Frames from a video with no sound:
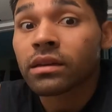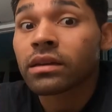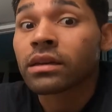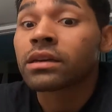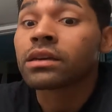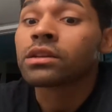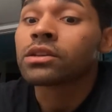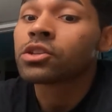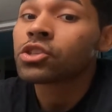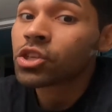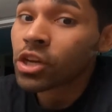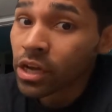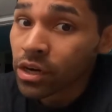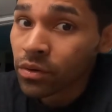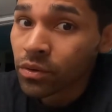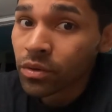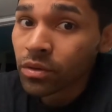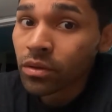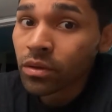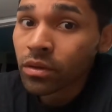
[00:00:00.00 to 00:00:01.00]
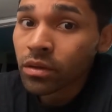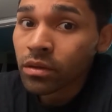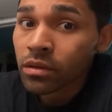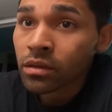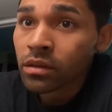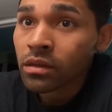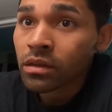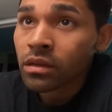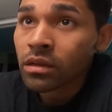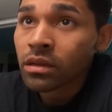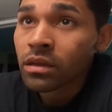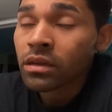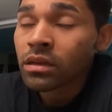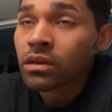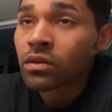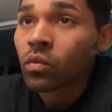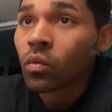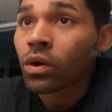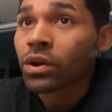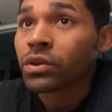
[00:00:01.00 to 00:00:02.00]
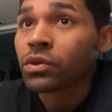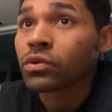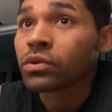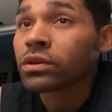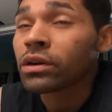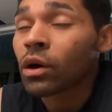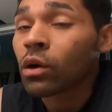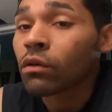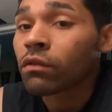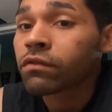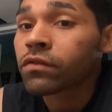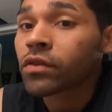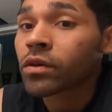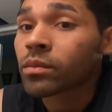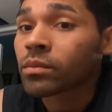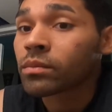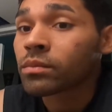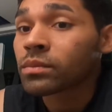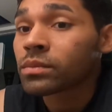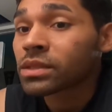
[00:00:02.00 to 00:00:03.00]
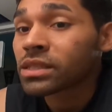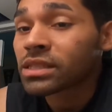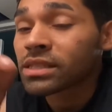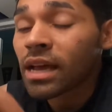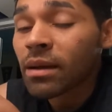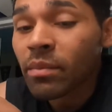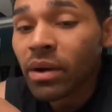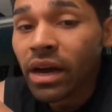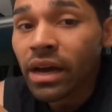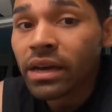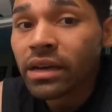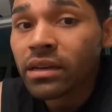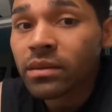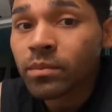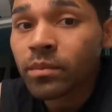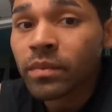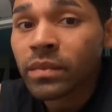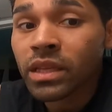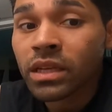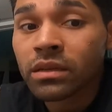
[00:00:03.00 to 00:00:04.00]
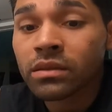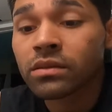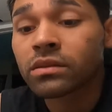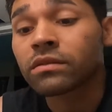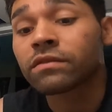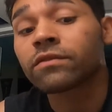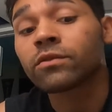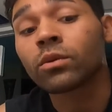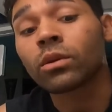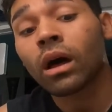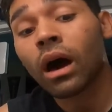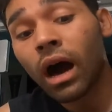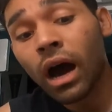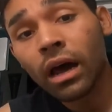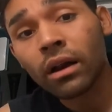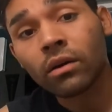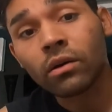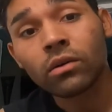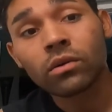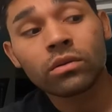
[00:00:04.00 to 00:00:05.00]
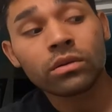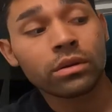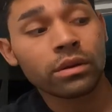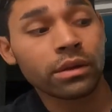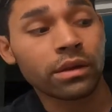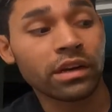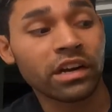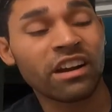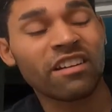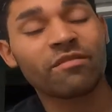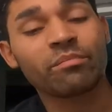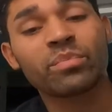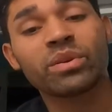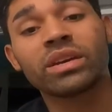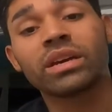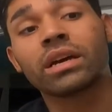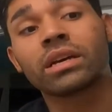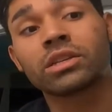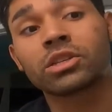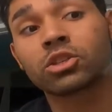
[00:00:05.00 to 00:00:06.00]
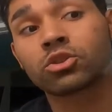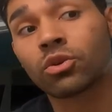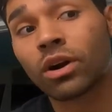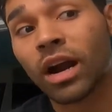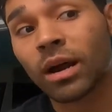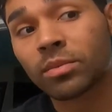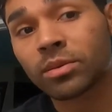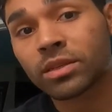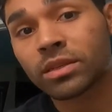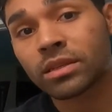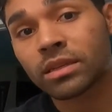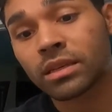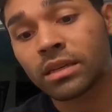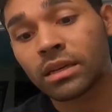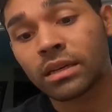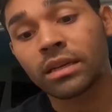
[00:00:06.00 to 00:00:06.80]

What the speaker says: in general, when you go from semi to full auto, your FPS drops.